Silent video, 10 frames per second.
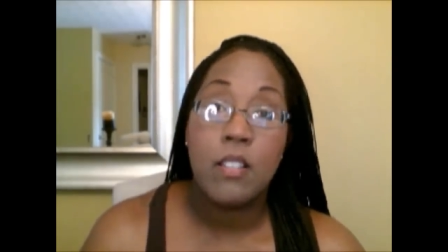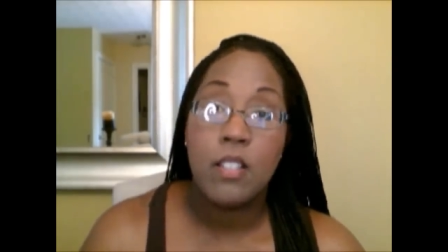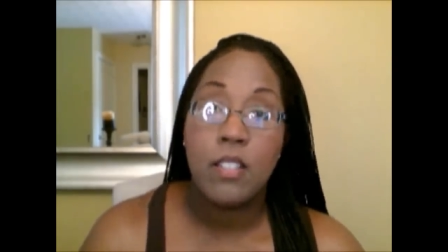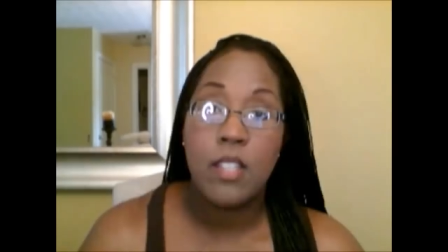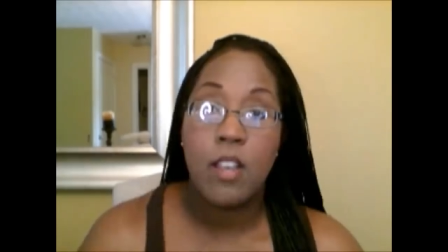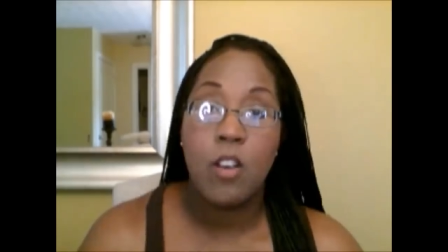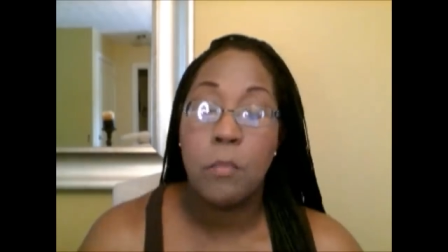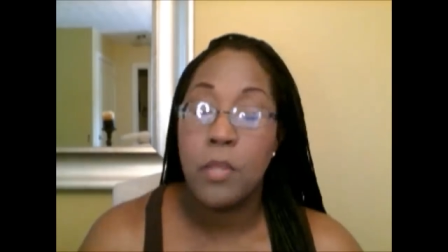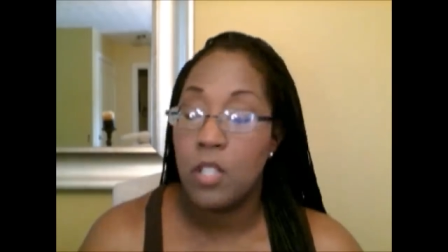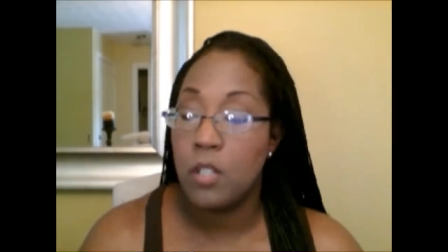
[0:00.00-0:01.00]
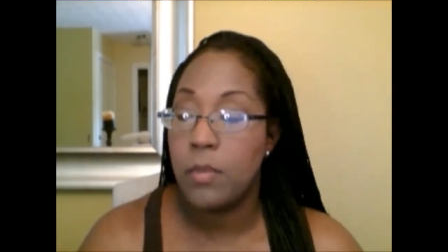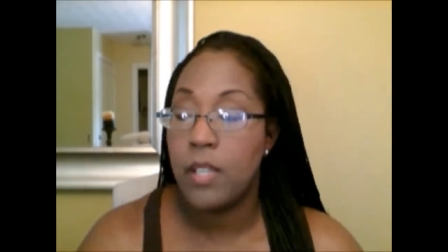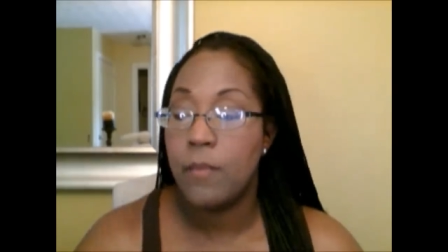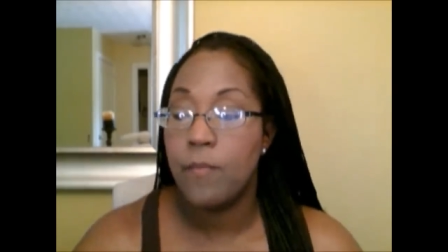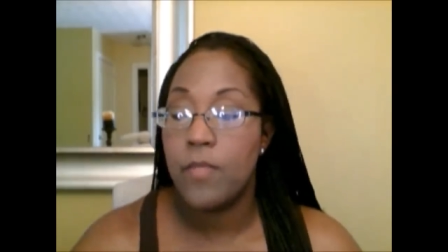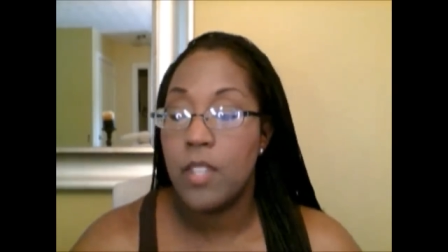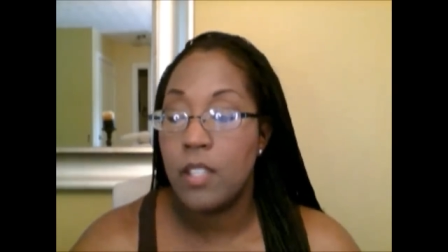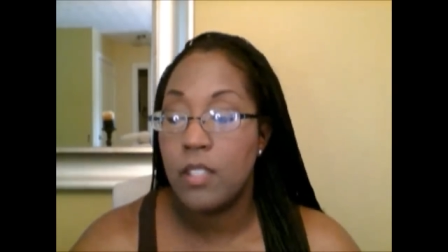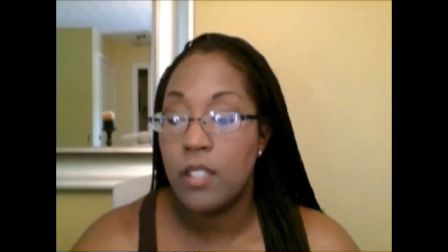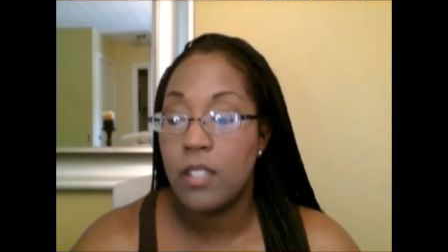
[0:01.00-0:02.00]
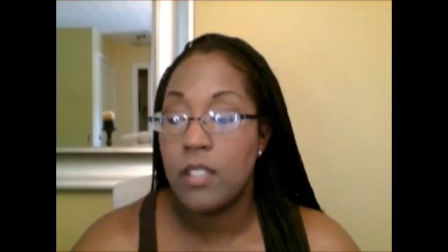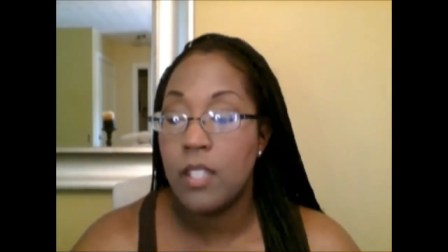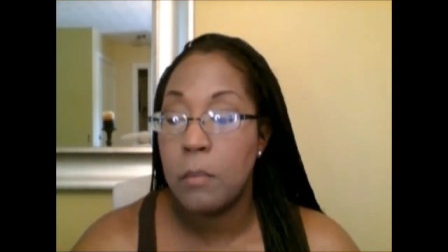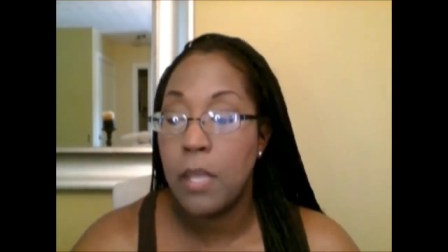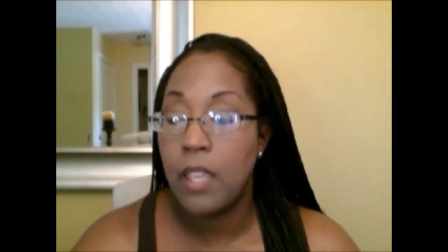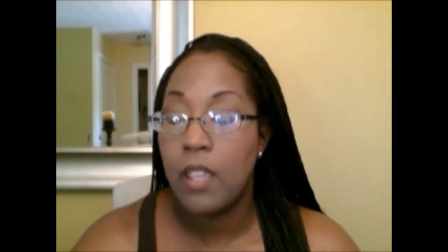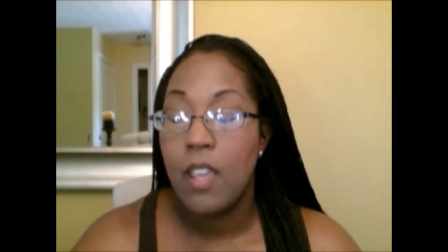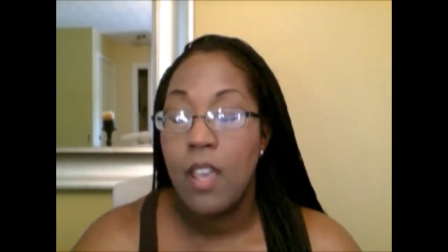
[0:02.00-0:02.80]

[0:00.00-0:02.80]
just to help a little bit assisting me